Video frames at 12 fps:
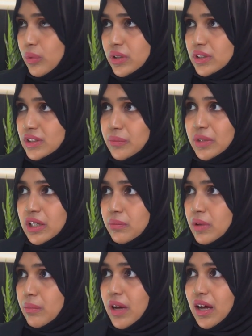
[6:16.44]
What is the
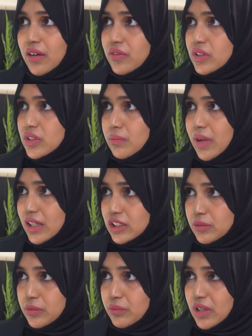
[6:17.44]
minimum, average, and
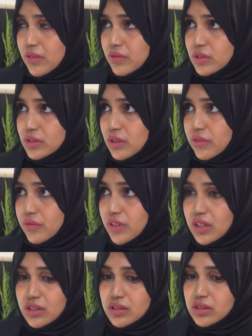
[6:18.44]
maximum levels of
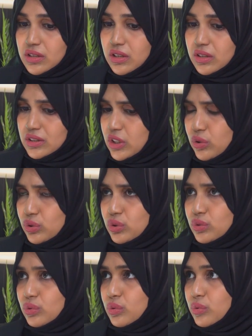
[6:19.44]
these
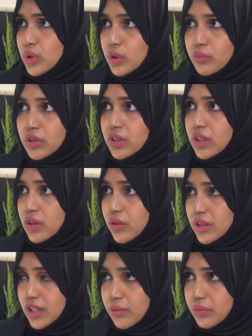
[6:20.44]
CO2, humidity,
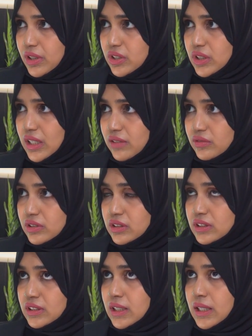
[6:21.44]
or temperature
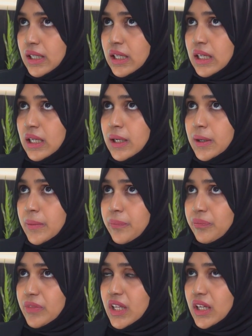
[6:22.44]
levels.
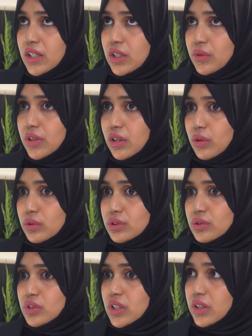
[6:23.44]
Then you can
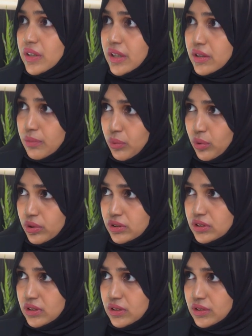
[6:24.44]
also generate
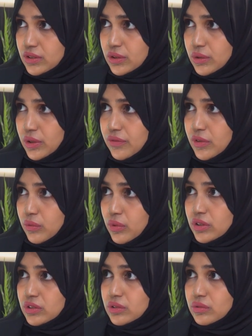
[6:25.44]
reports. So if you
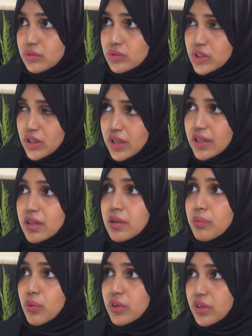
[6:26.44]
want to generate a
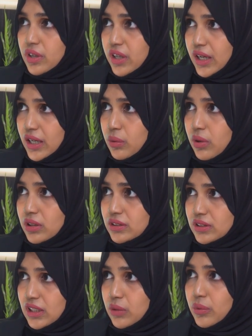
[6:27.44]
report on your air
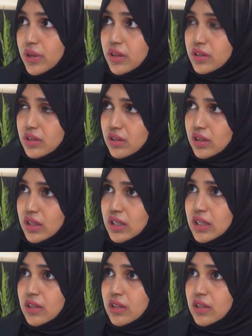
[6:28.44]
quality, what are the